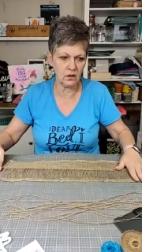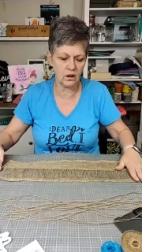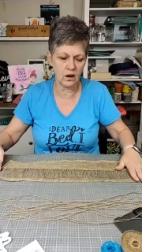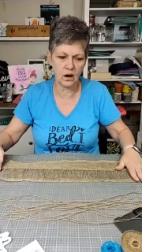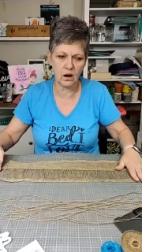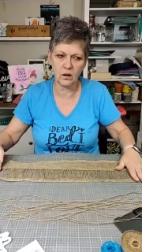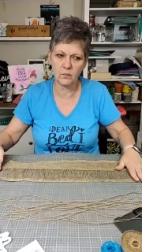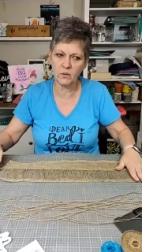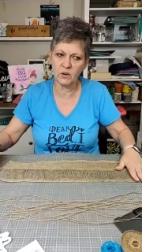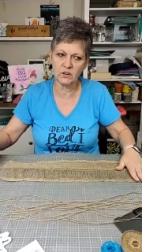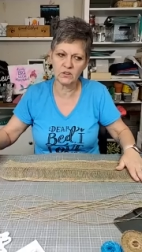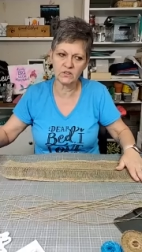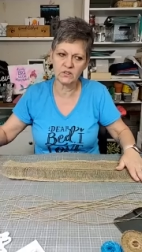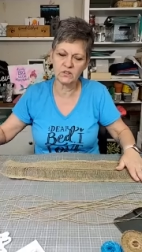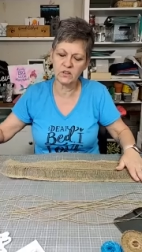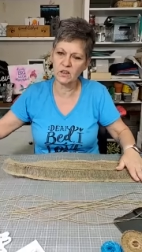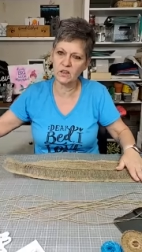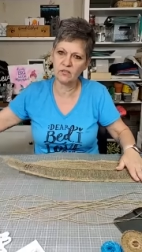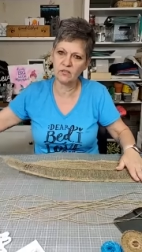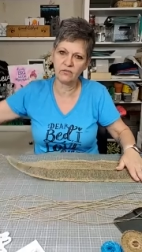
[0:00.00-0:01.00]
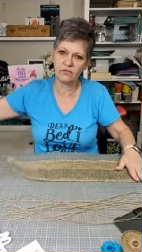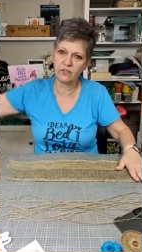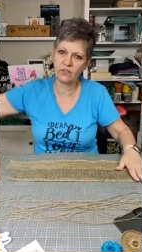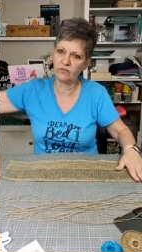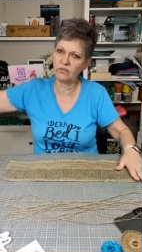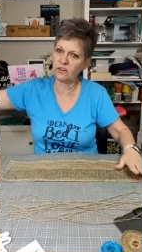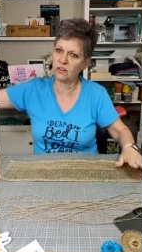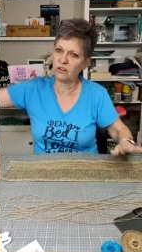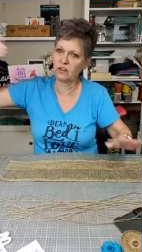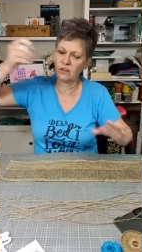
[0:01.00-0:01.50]
I'm going to say
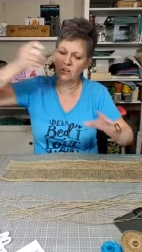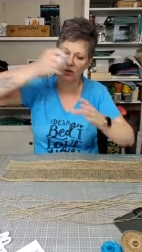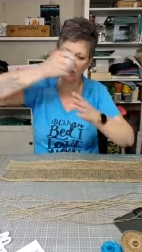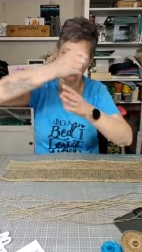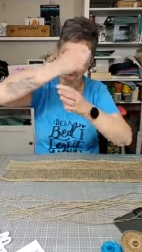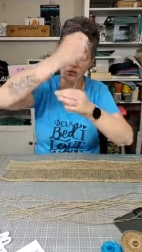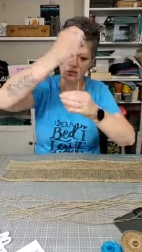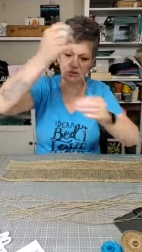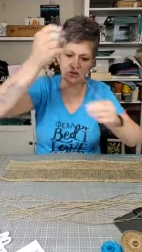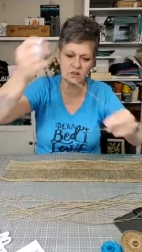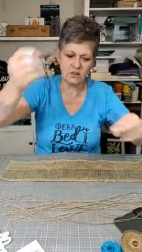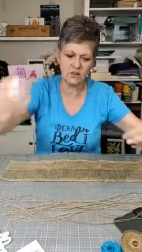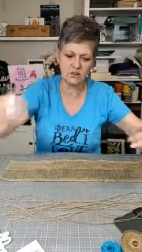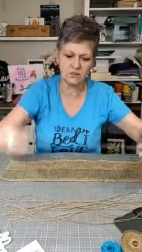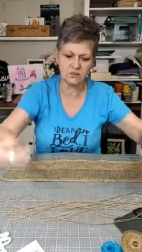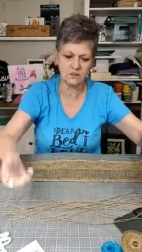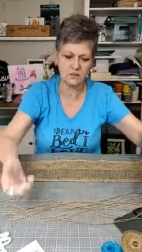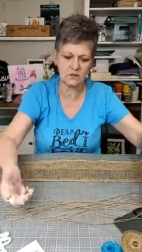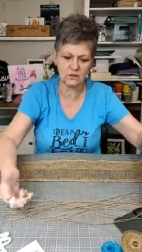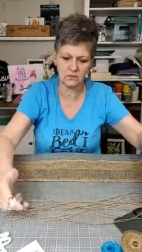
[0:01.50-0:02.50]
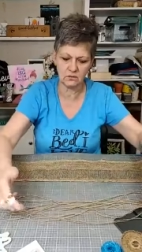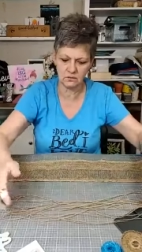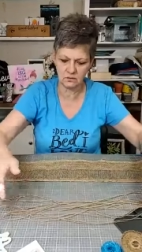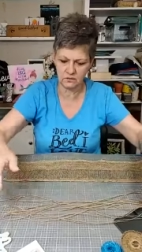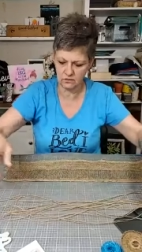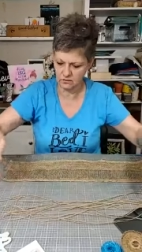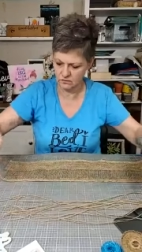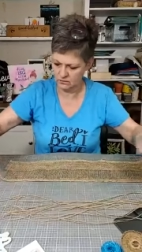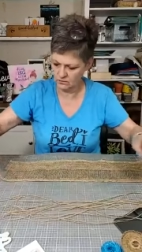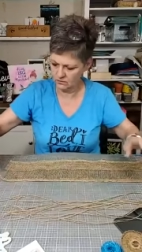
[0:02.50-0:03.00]
$15 easy,
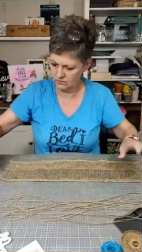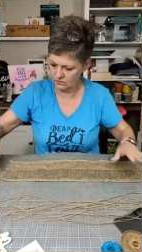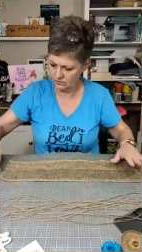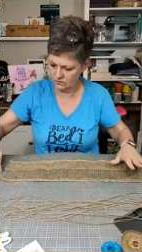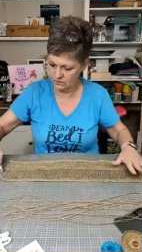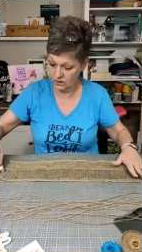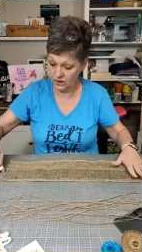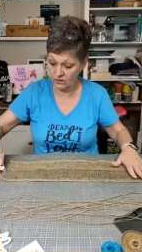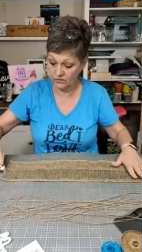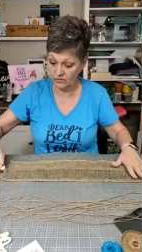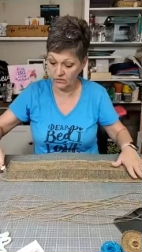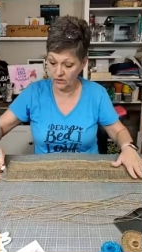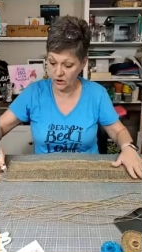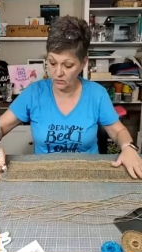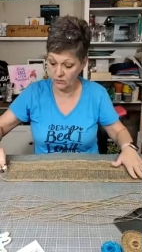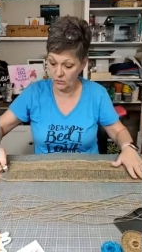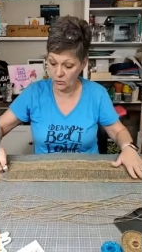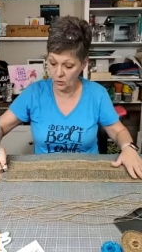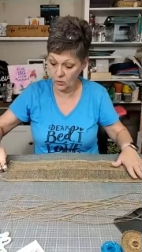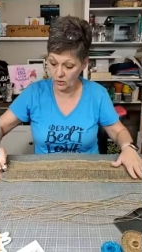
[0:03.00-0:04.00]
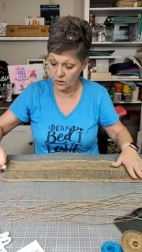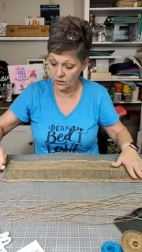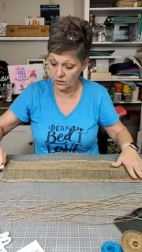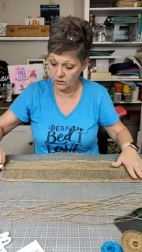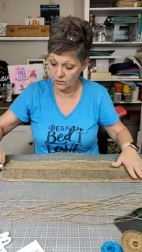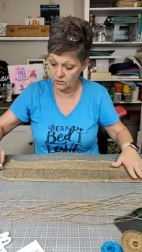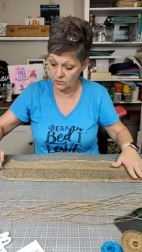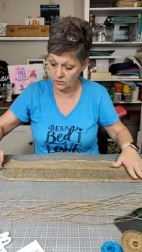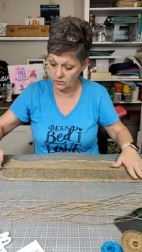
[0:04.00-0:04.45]
if not more.